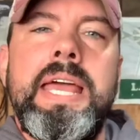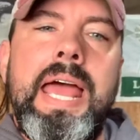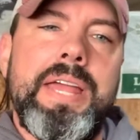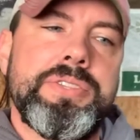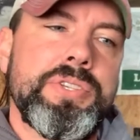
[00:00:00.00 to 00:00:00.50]

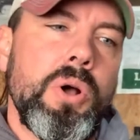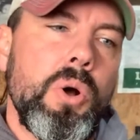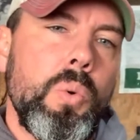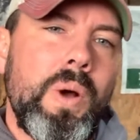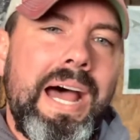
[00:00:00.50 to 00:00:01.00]
And so
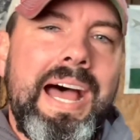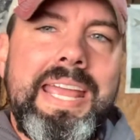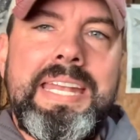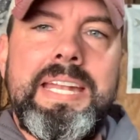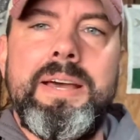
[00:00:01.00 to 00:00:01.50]
what I
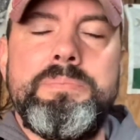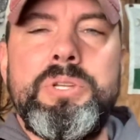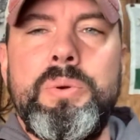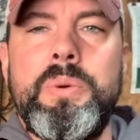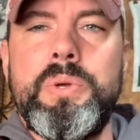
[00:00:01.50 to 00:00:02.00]
ended up
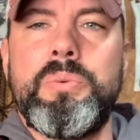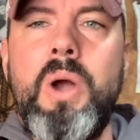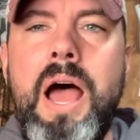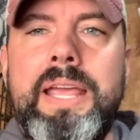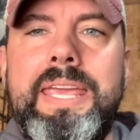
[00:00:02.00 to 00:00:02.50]
doing with
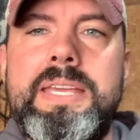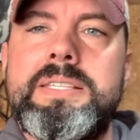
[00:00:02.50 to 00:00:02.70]
Rocket is